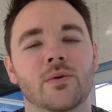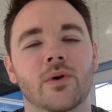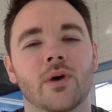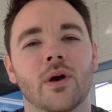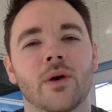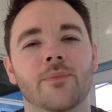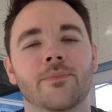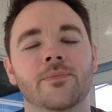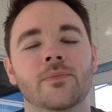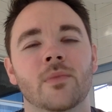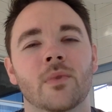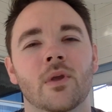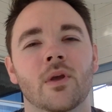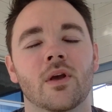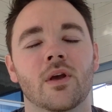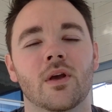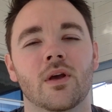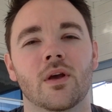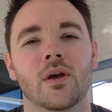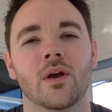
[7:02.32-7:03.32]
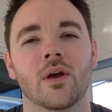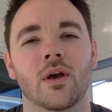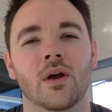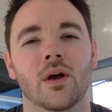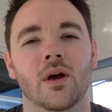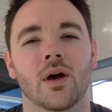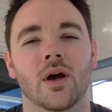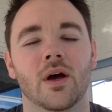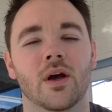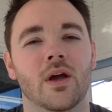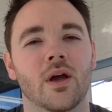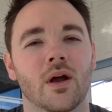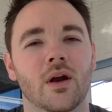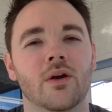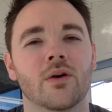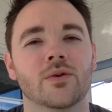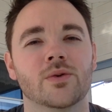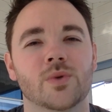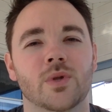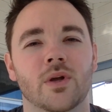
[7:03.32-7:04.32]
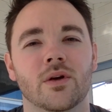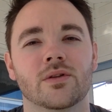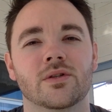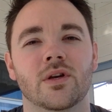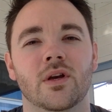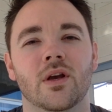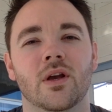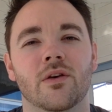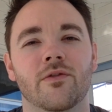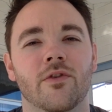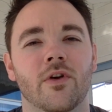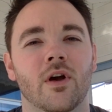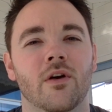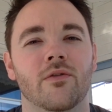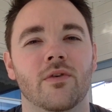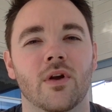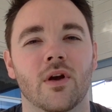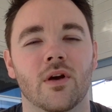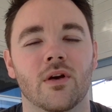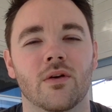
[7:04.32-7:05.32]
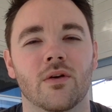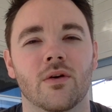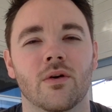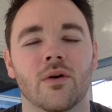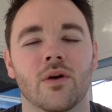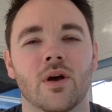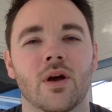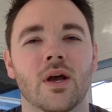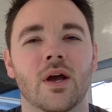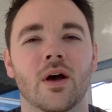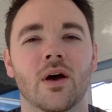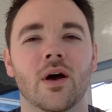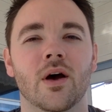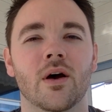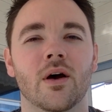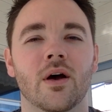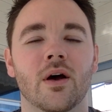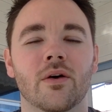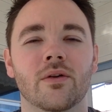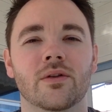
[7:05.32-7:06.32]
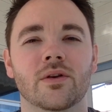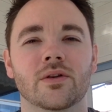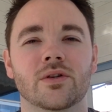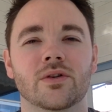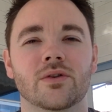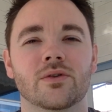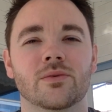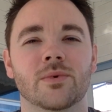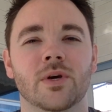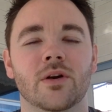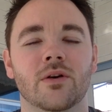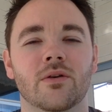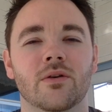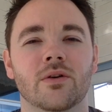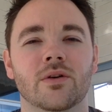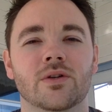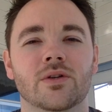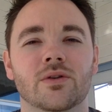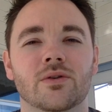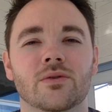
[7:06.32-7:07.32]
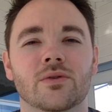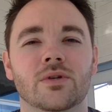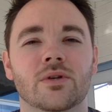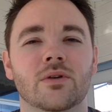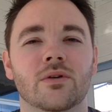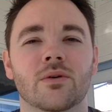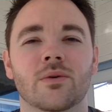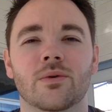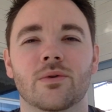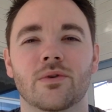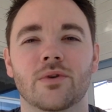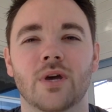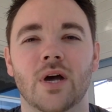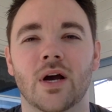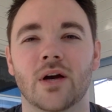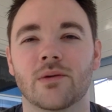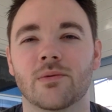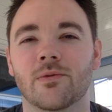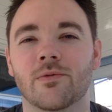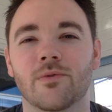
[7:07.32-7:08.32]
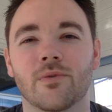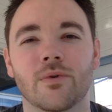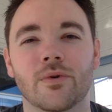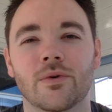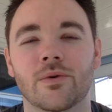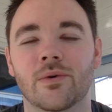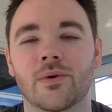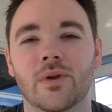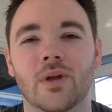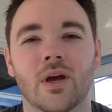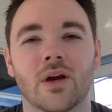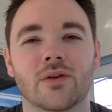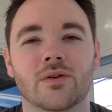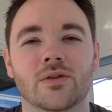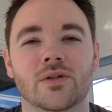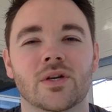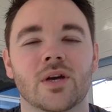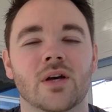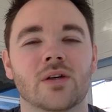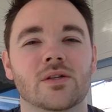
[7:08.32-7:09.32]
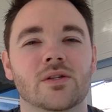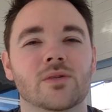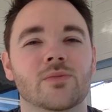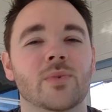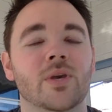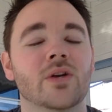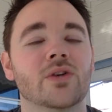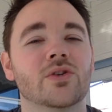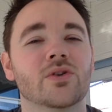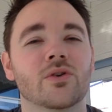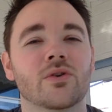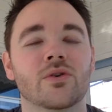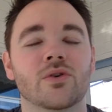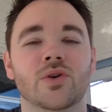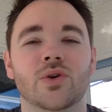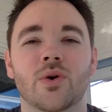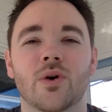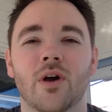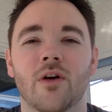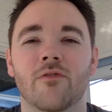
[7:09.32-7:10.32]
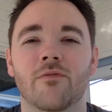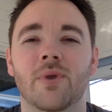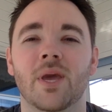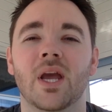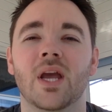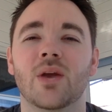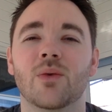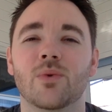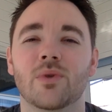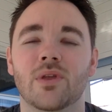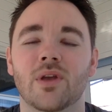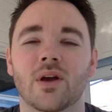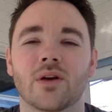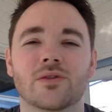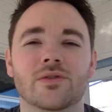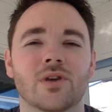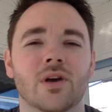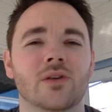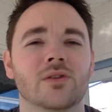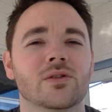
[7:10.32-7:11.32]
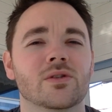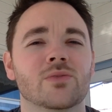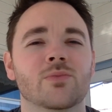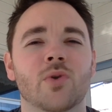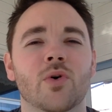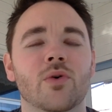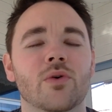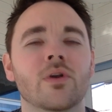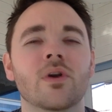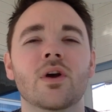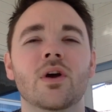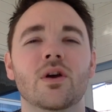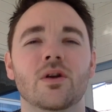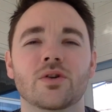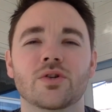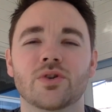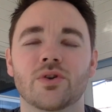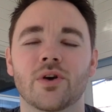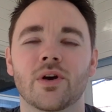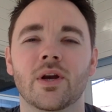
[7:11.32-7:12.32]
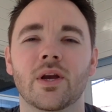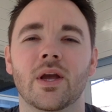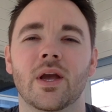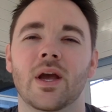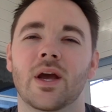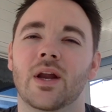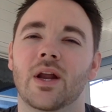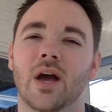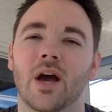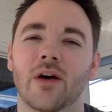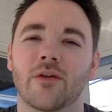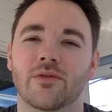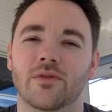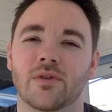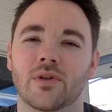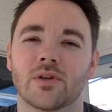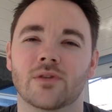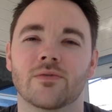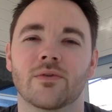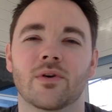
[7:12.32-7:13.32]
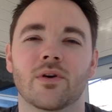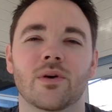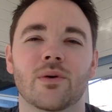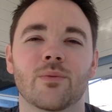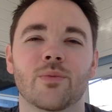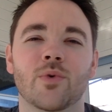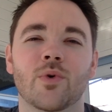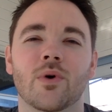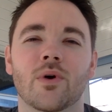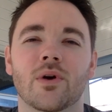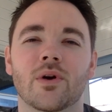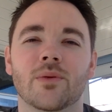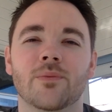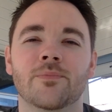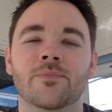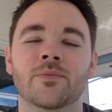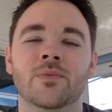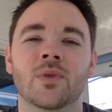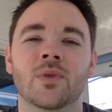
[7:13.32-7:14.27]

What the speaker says: okay? It kind of goes without saying, if you have any other health issues, medical issues, clear with your doctor before you're doing the exercises. Make sure you don't have pain with the exercises both during and after. That's very important.